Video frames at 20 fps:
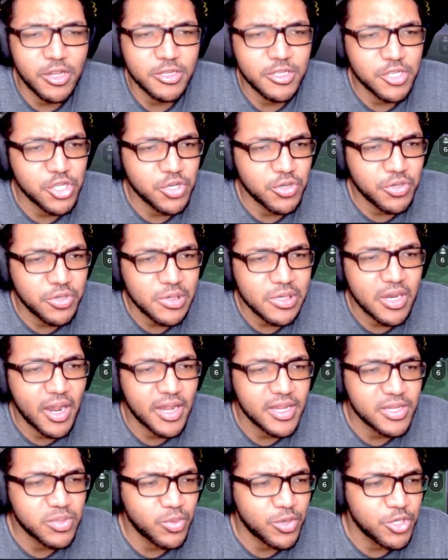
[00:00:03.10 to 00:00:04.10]
to show you
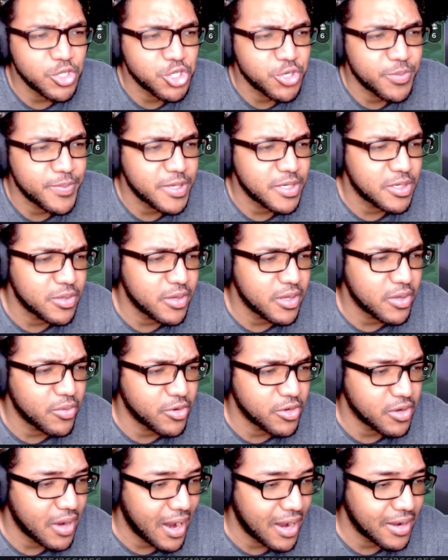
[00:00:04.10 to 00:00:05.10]
guys what you should be doing when
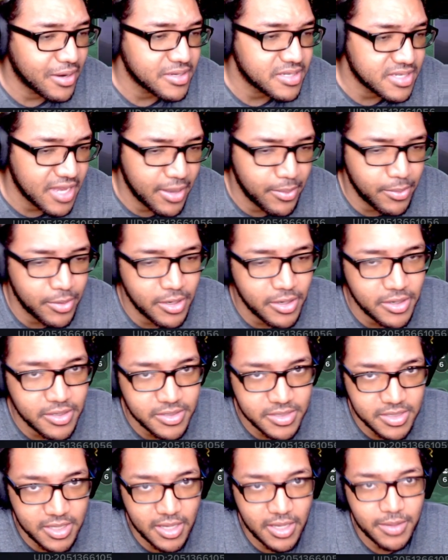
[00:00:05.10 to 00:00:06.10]
you're out of stamina in
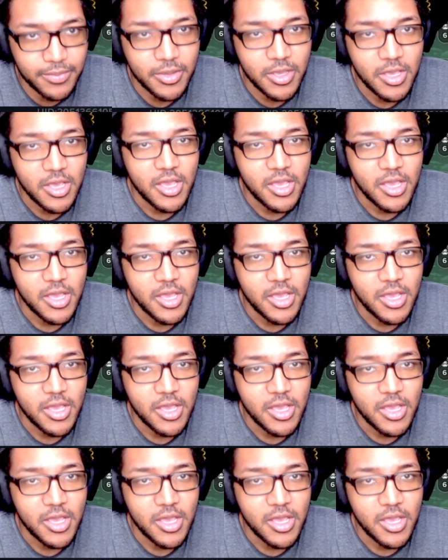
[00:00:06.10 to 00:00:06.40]
this game.